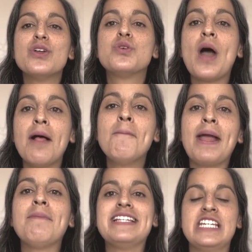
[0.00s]
To help
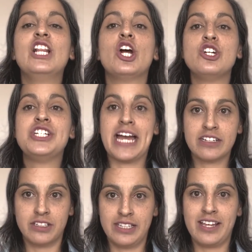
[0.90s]
baby T learn
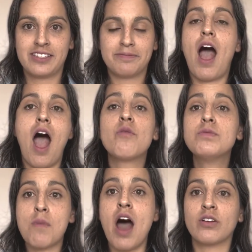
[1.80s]
gentleness, I
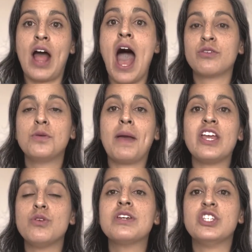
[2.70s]
would model how to
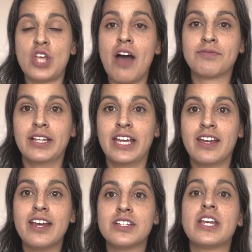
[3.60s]
pet Yuki softly,
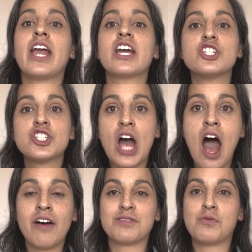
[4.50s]
saying
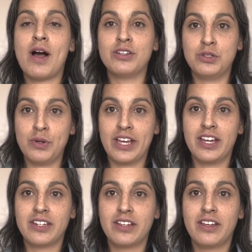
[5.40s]
soft while doing
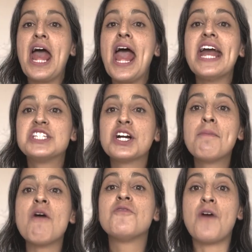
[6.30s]
it. It took
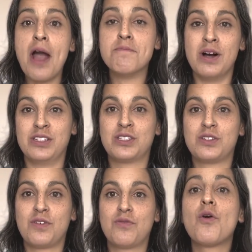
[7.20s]
about 5
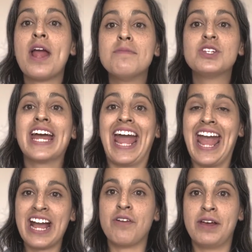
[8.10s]
months for him to get a
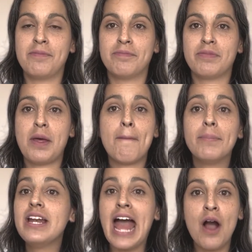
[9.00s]
hang of it,
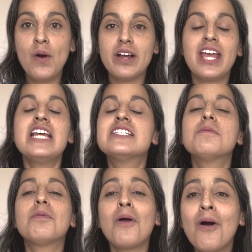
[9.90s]
but now he's a
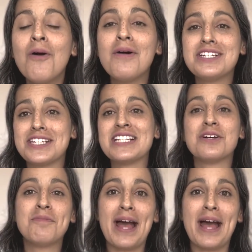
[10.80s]
pro at gentle